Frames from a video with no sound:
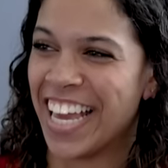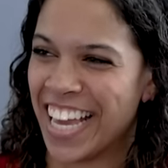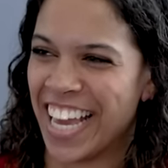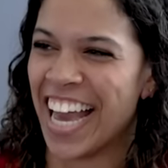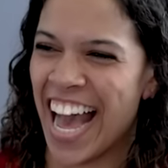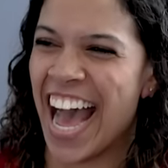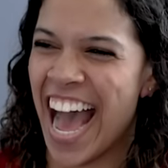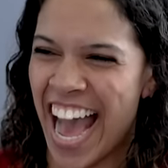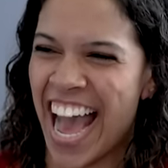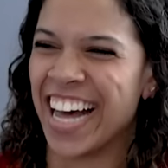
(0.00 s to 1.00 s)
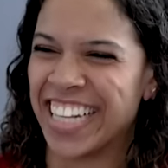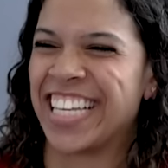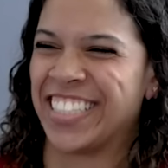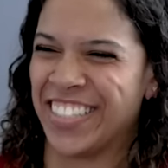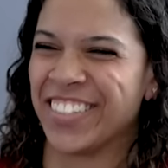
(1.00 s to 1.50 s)
I'll
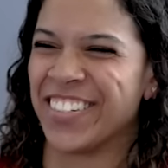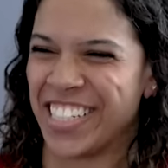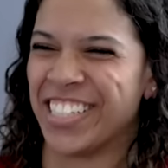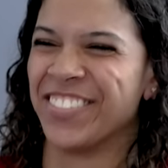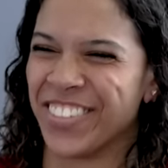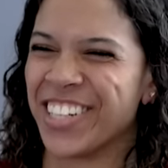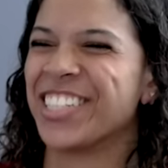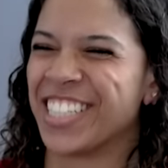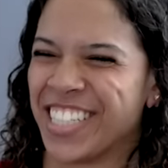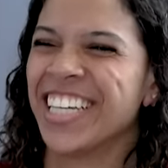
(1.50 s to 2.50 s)
ask you the question first.